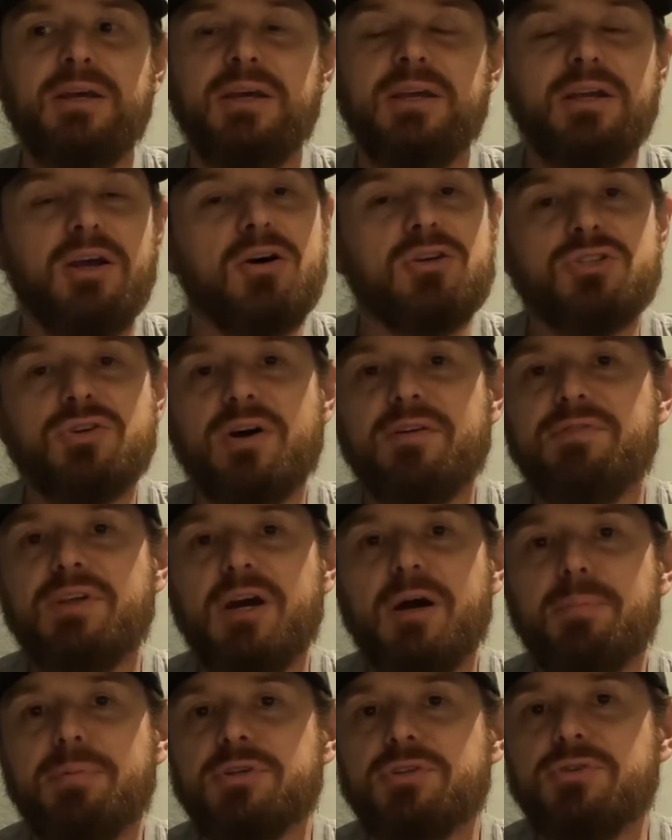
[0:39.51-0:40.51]
You also have the
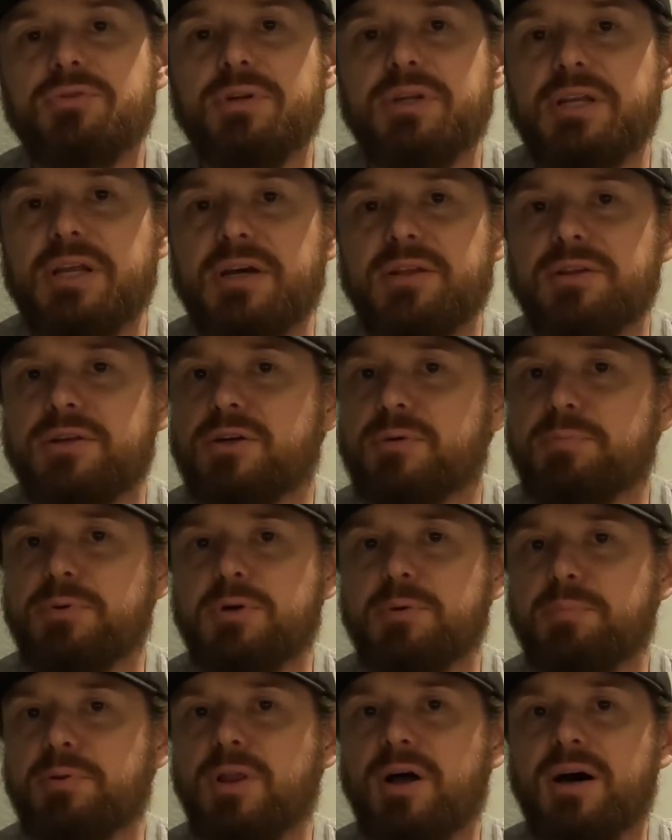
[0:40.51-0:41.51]
opportunity on there to
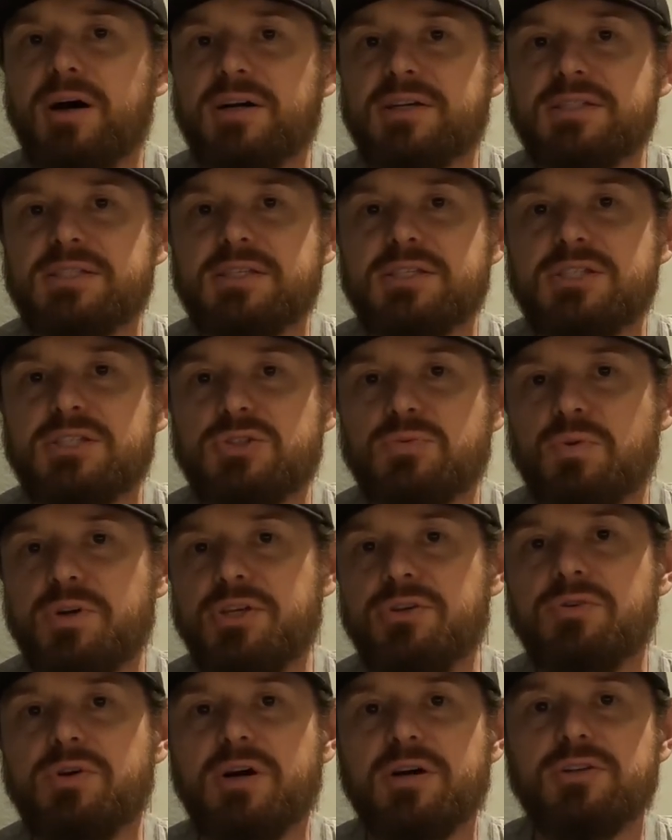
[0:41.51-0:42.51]
book blocks. This is where
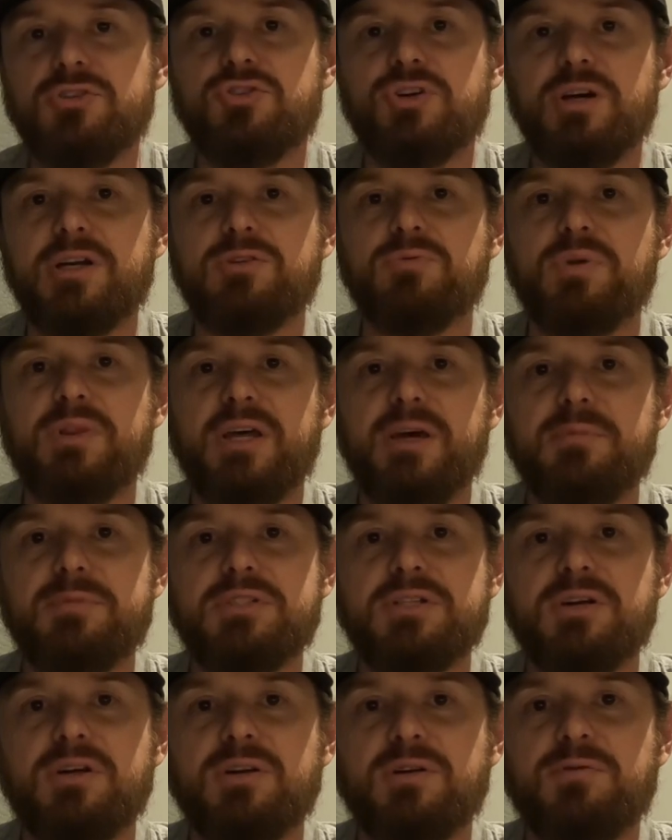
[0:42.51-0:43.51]
you contract with
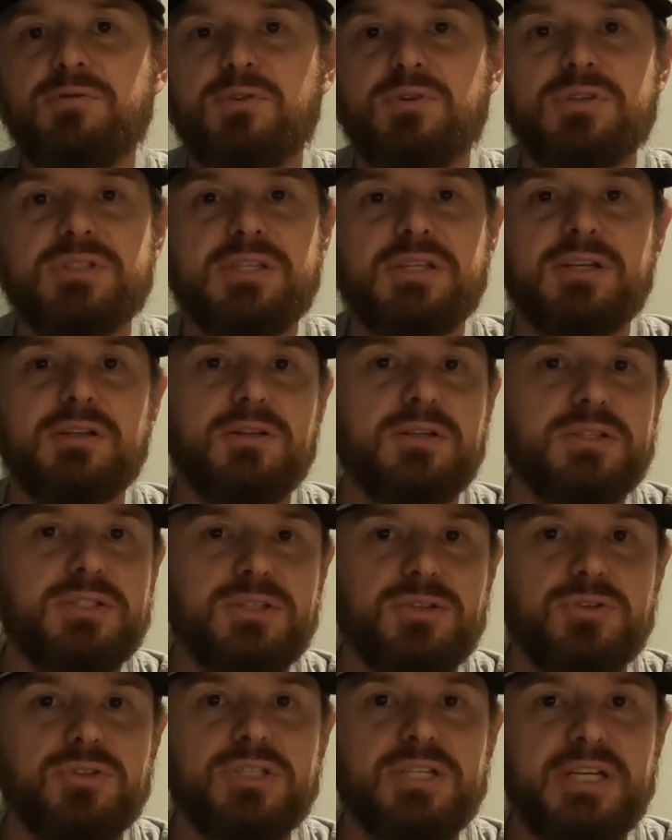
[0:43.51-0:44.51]
Amazon for as little as
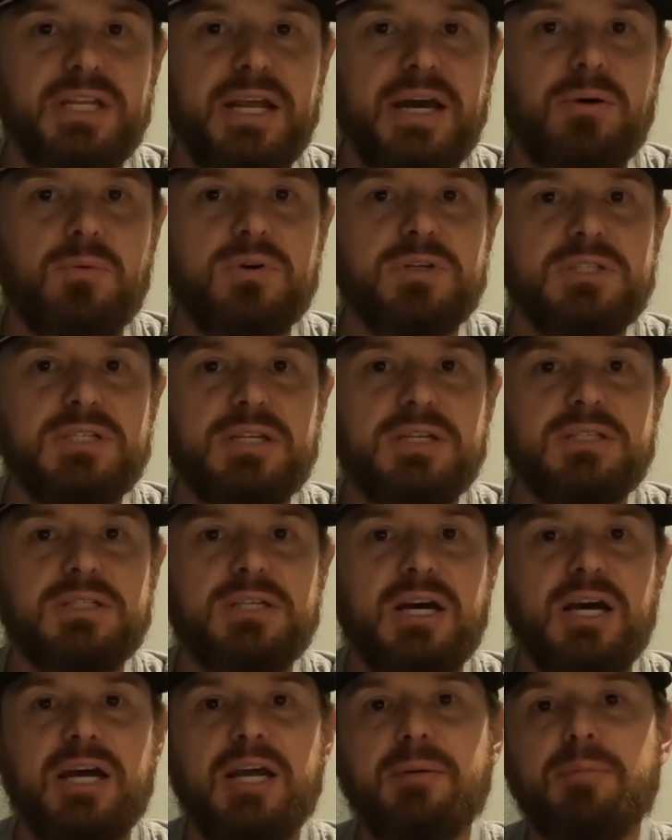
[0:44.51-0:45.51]
13 hours at a
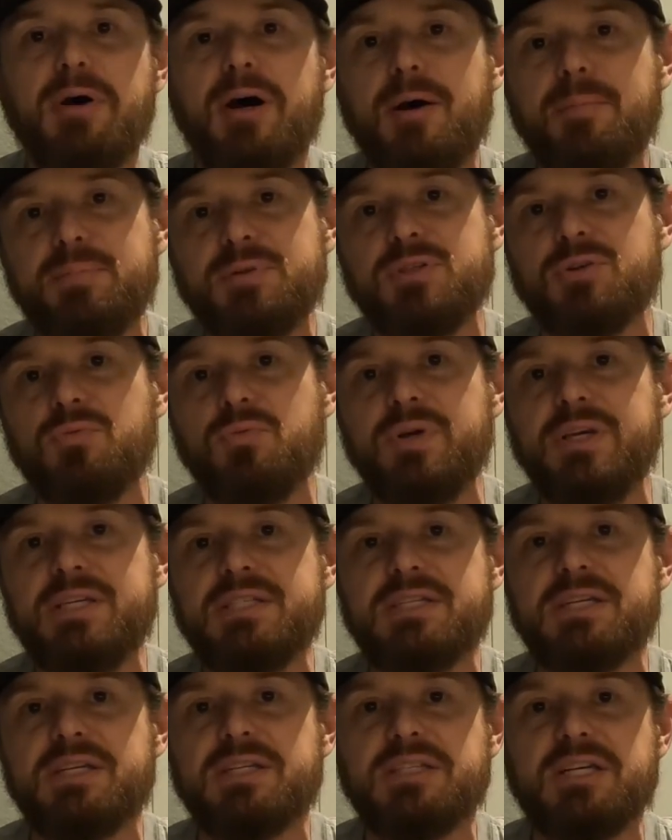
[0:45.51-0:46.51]
time, up to
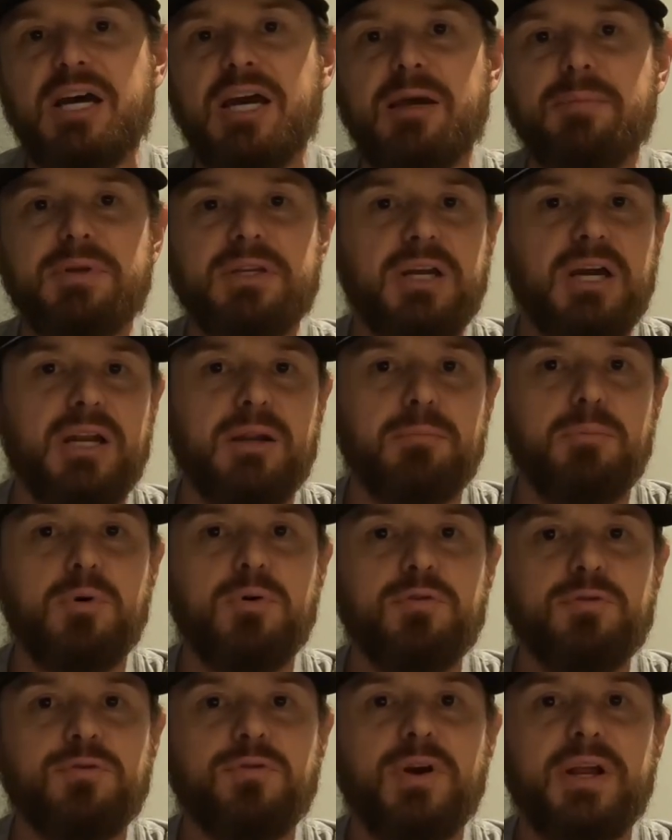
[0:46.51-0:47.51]
weeks at a time, and kind of
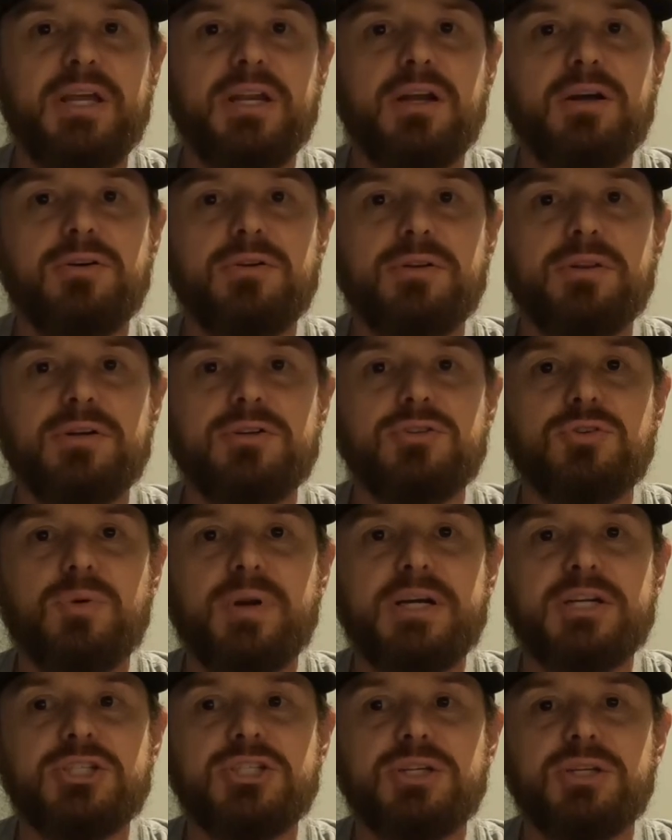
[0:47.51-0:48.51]
move freight under their
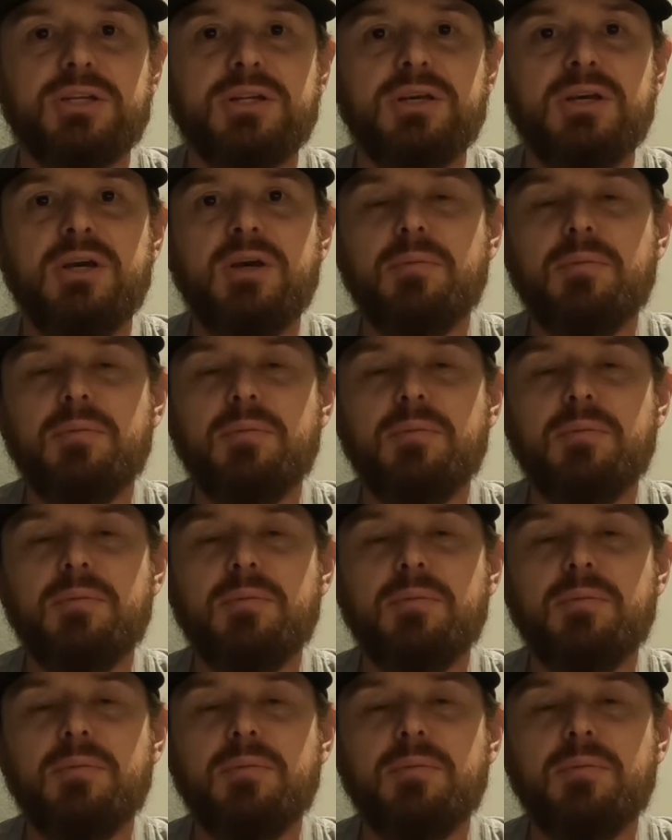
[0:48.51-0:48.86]
direction.